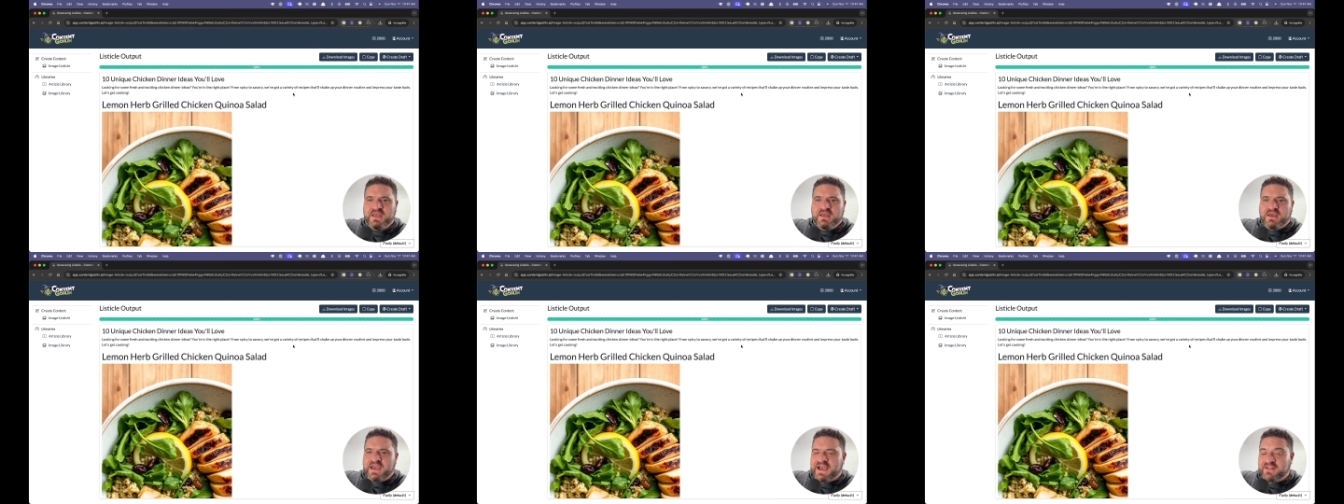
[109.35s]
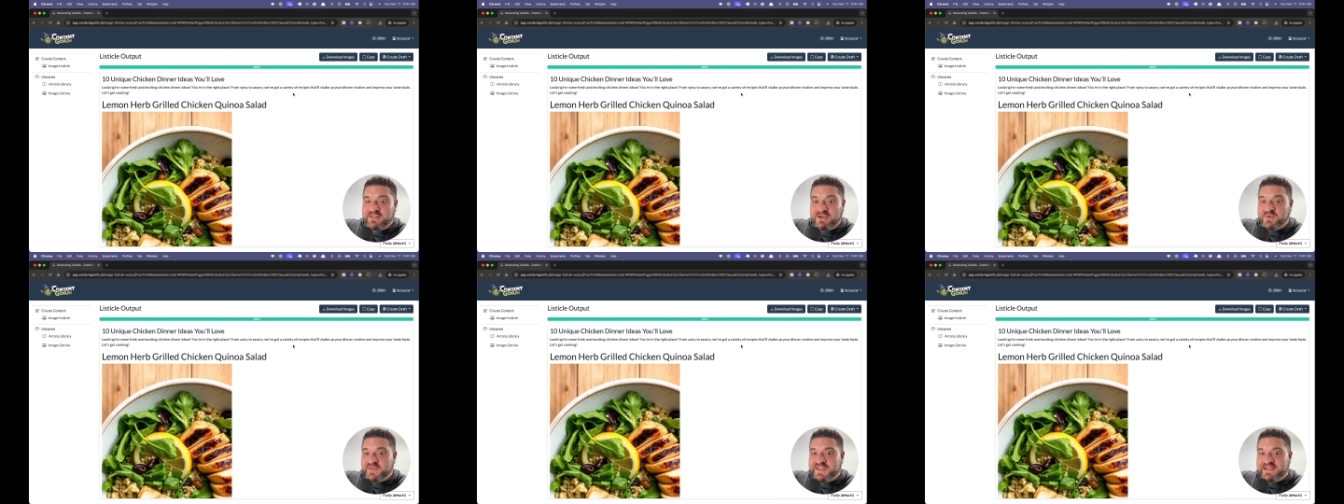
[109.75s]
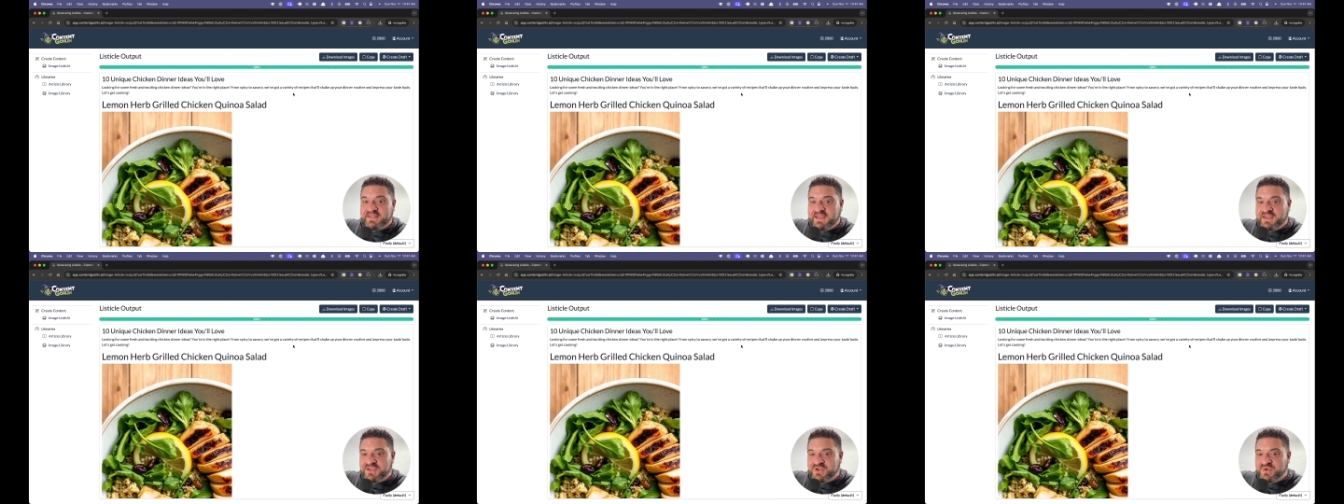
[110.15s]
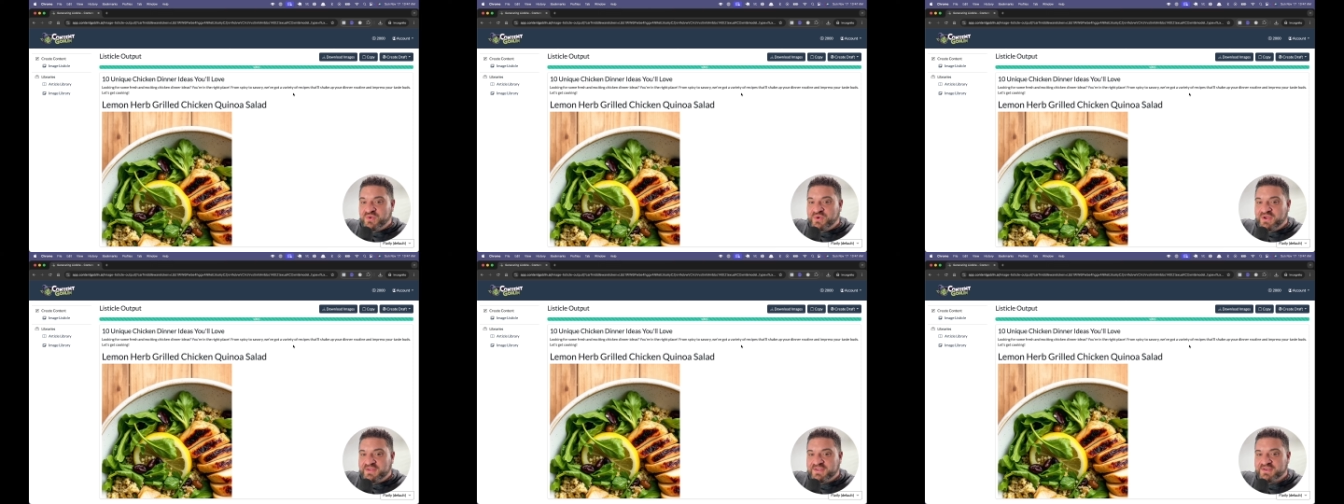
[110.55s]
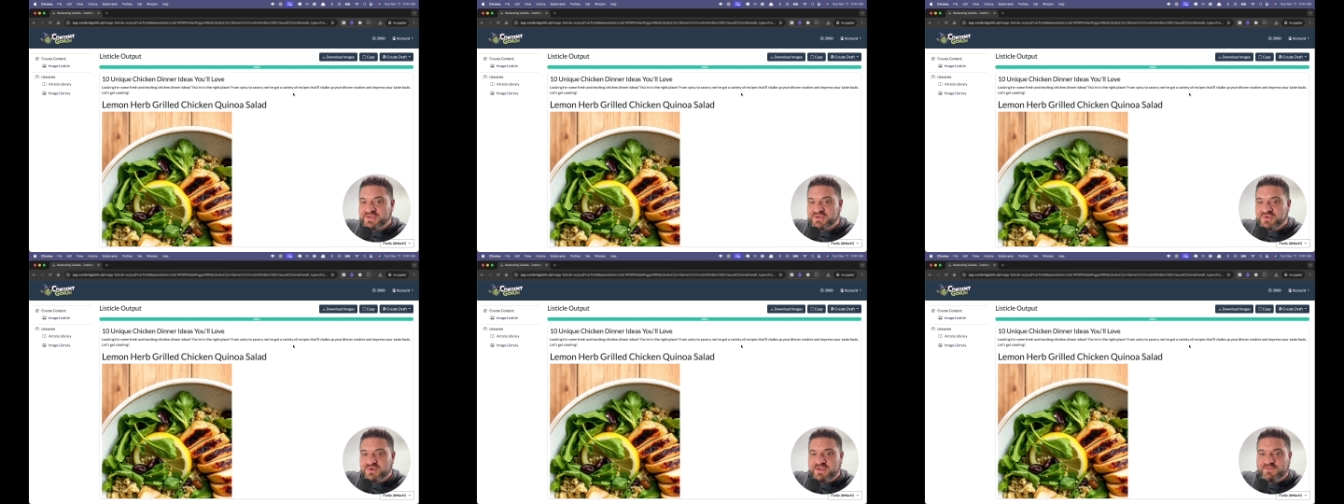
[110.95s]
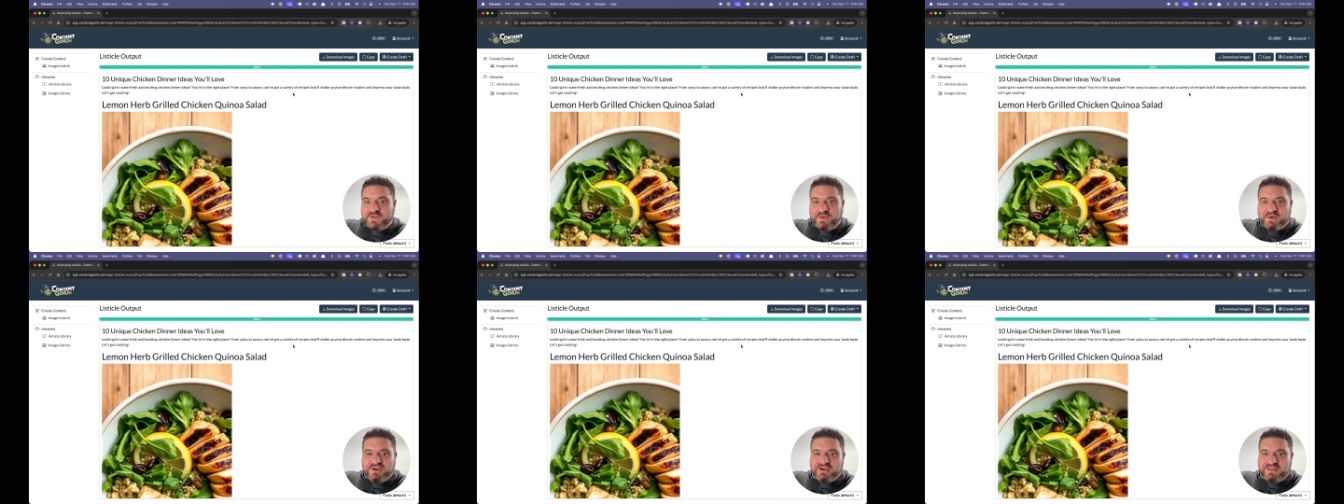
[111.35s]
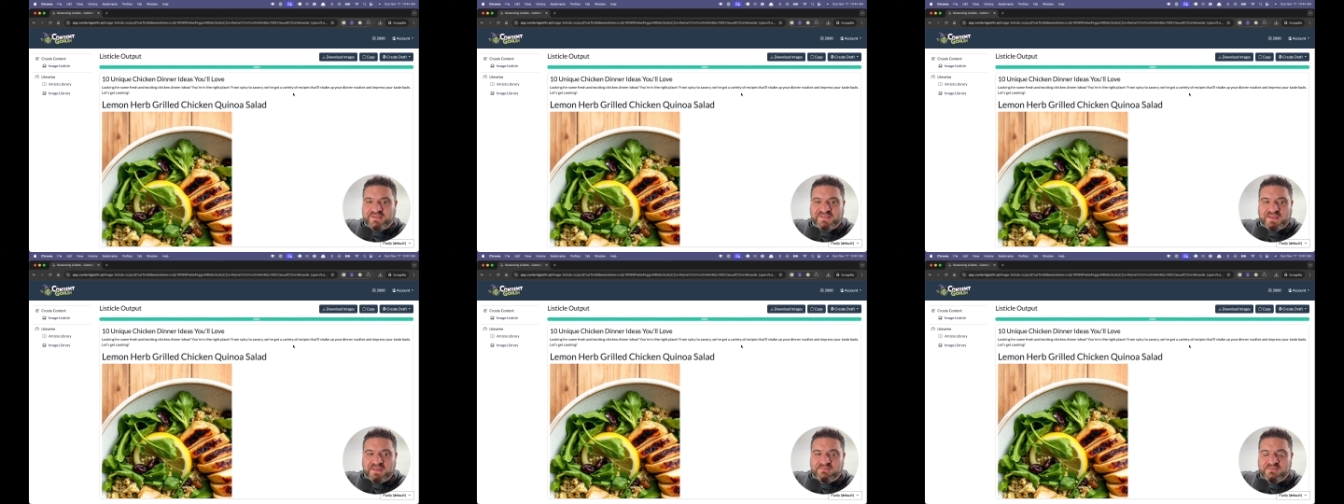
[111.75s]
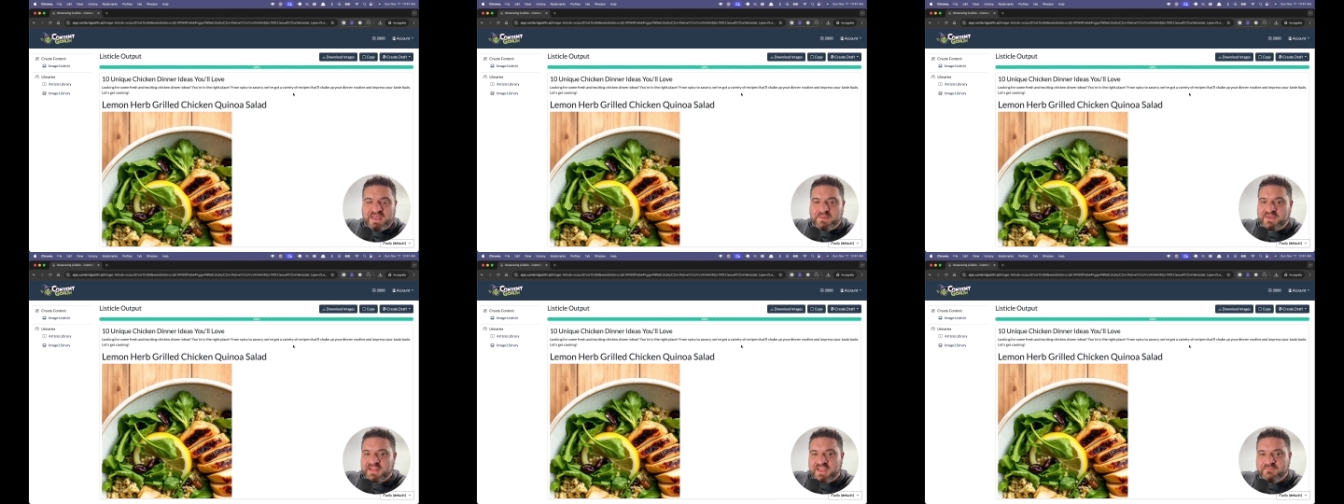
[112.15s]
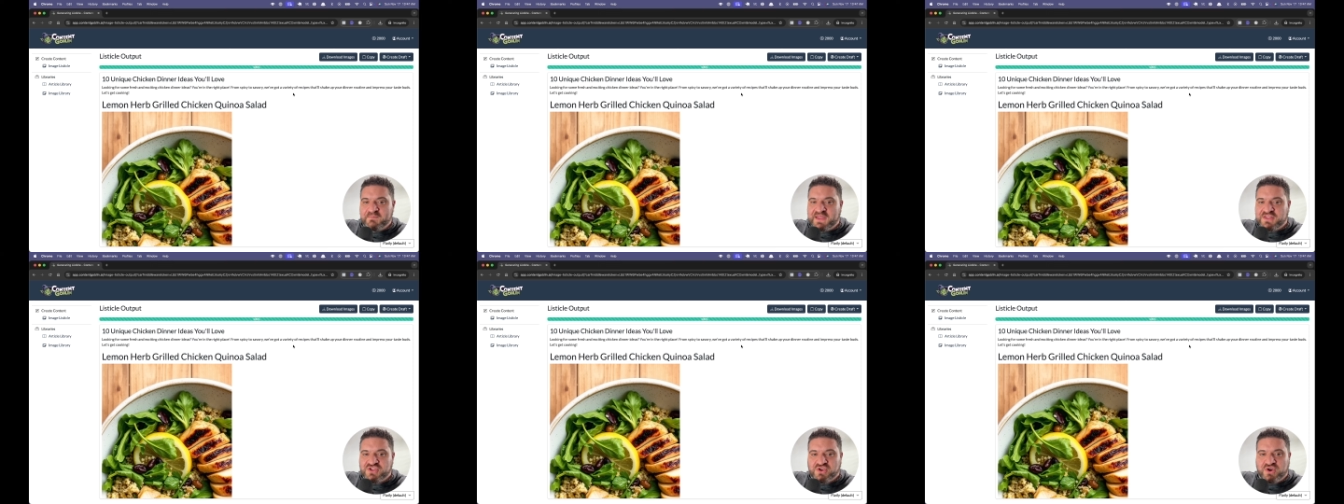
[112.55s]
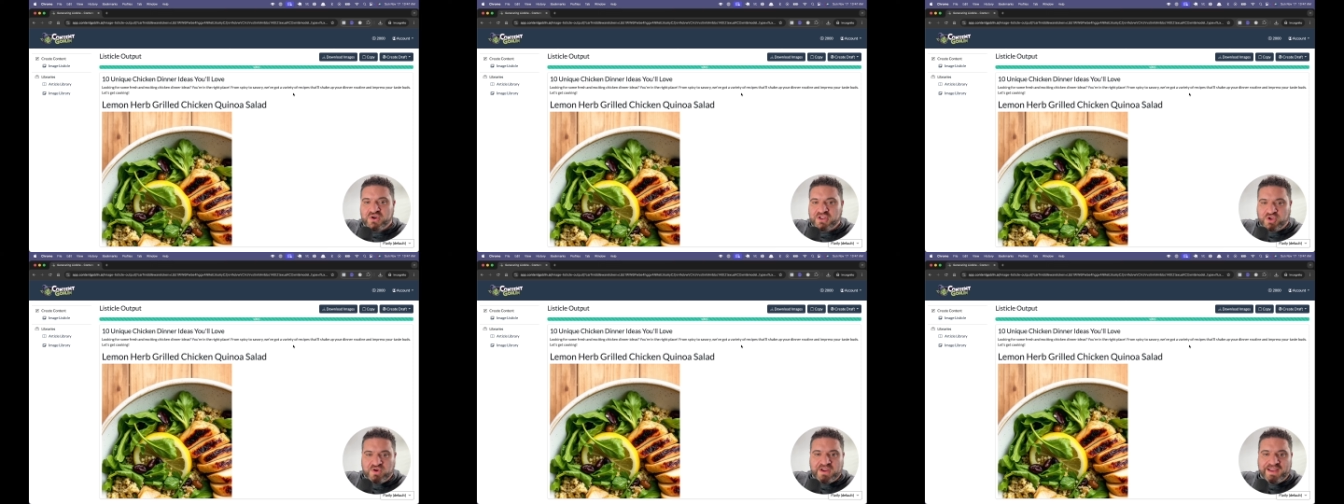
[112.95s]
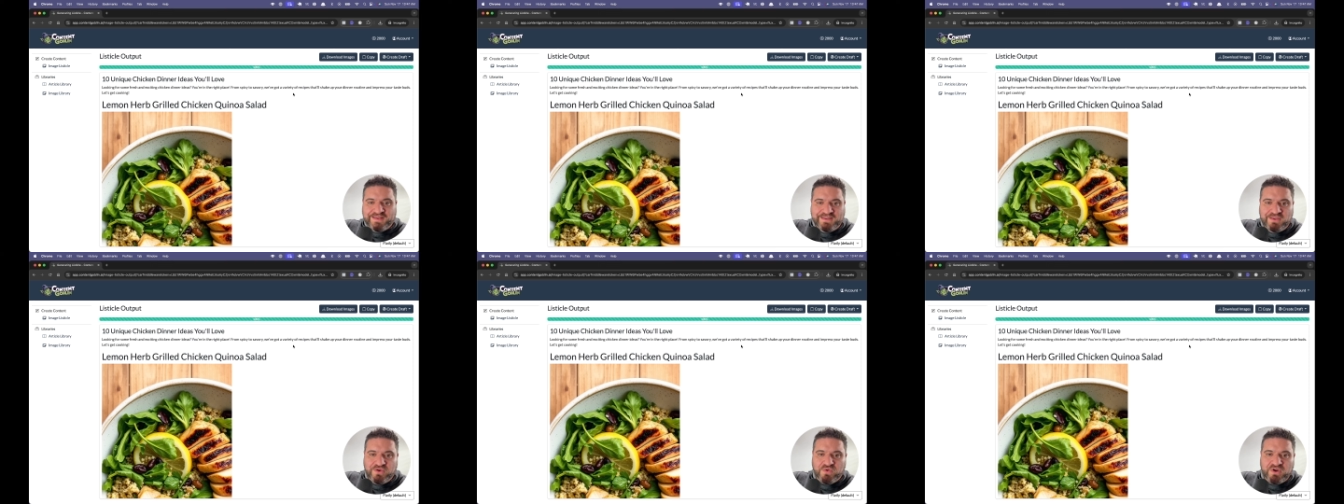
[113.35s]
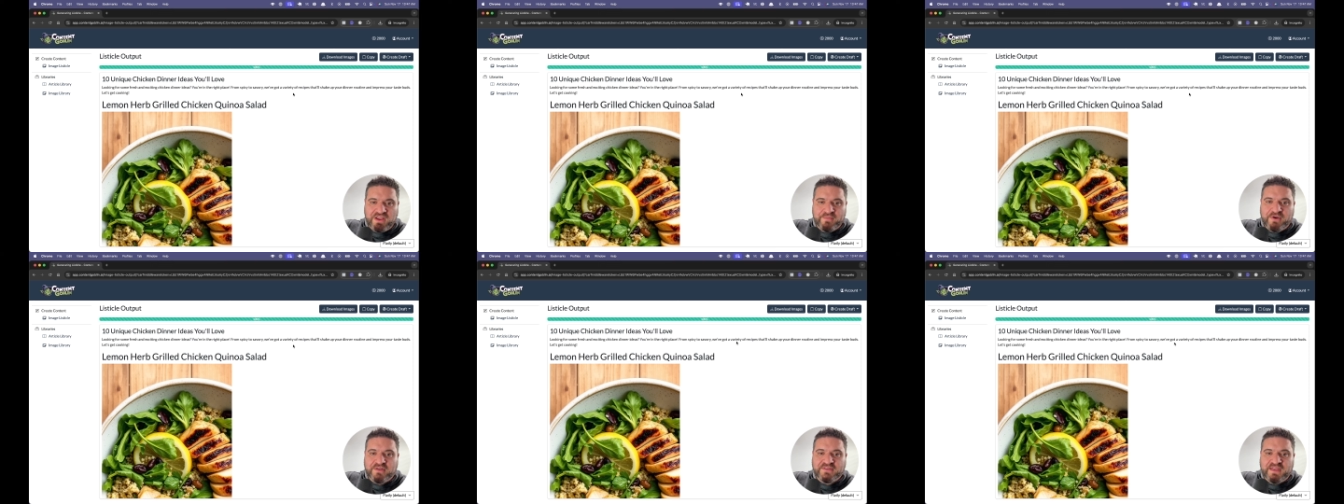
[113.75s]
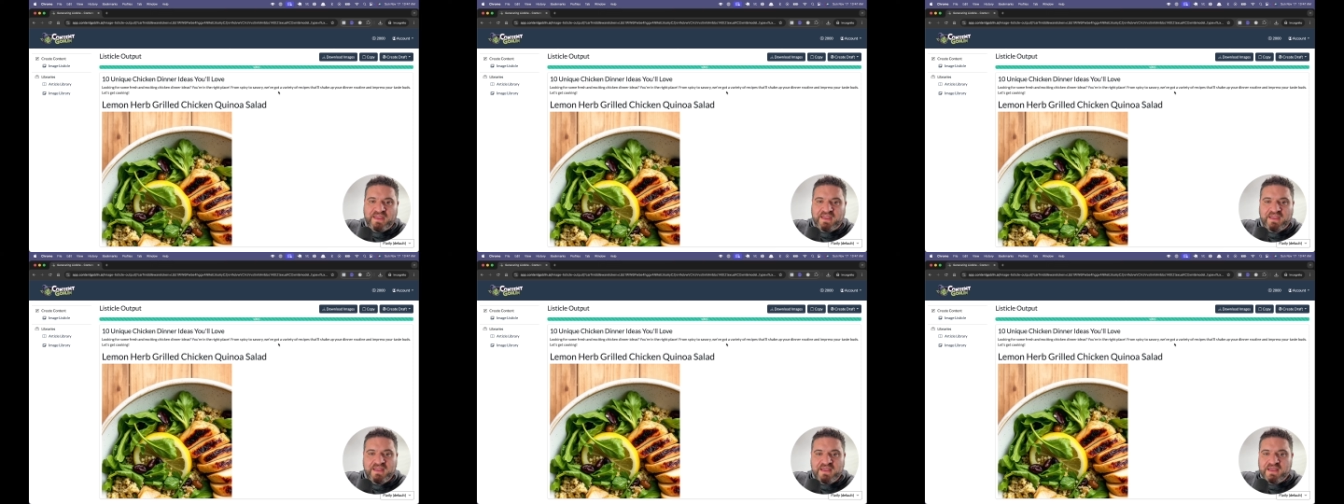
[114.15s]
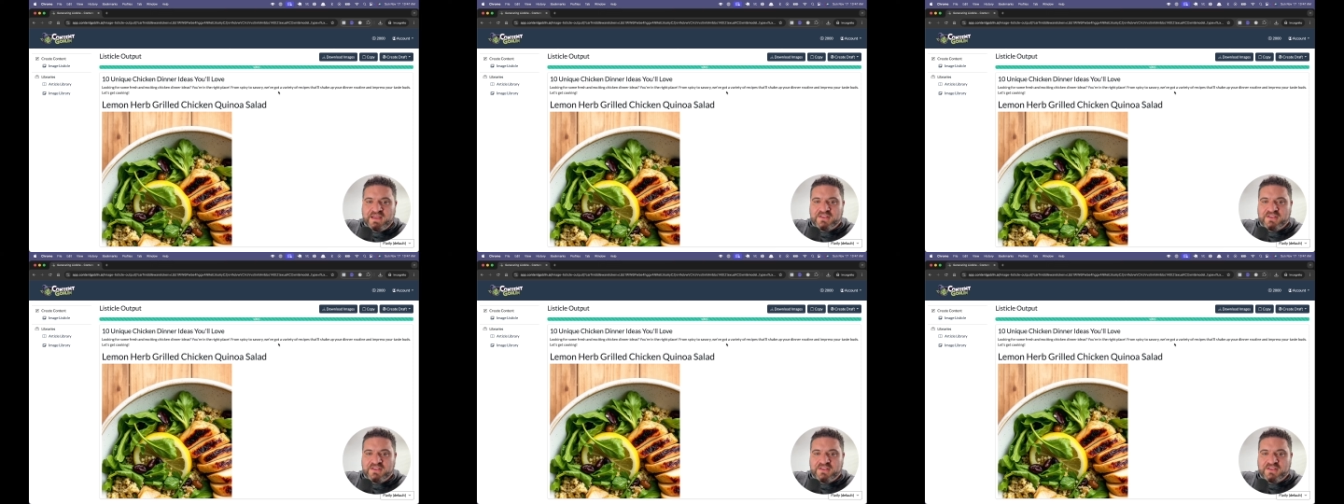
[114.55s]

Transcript: How long would that take you to do if you were going to sit in maybe like Midjourney or Ideogram all day,